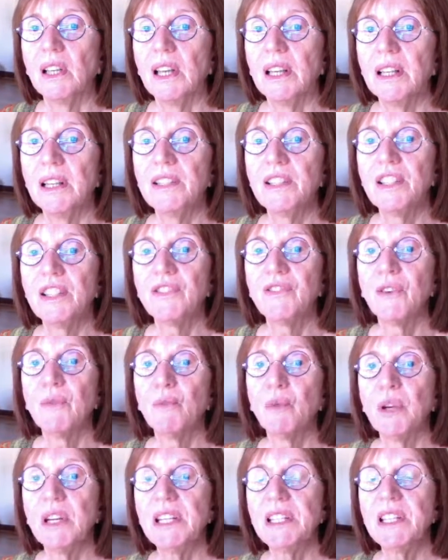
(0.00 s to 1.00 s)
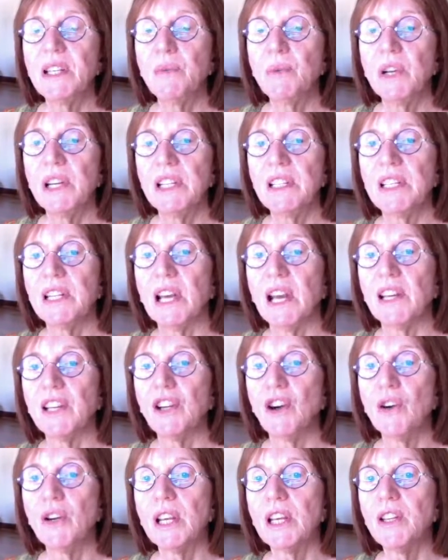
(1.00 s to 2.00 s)
This is from Wheezy Wheezy. I
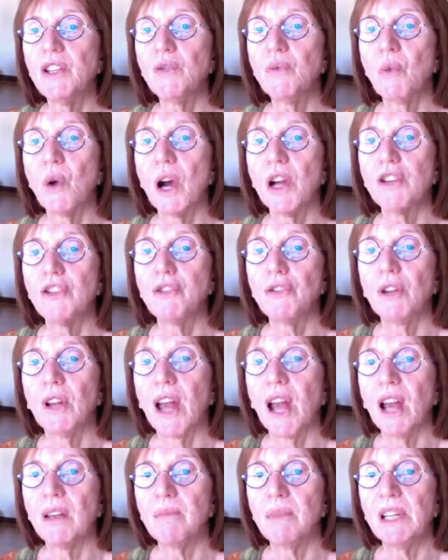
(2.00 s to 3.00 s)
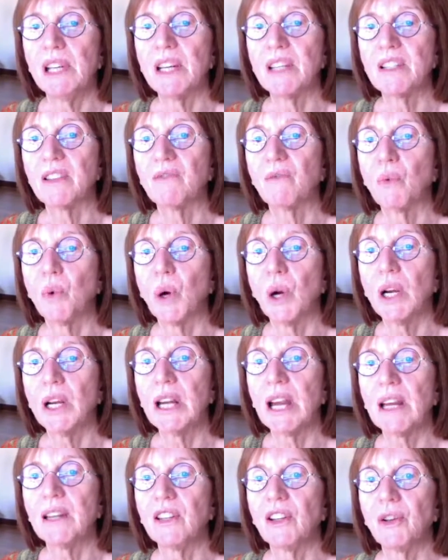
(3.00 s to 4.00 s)
don't get to watch you live because of work
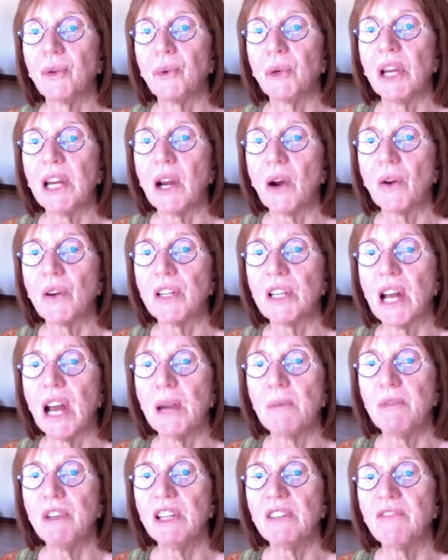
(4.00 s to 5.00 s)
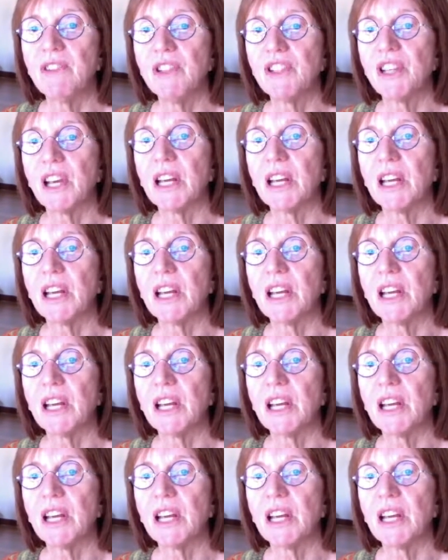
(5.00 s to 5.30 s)
and the 3-hour time difference.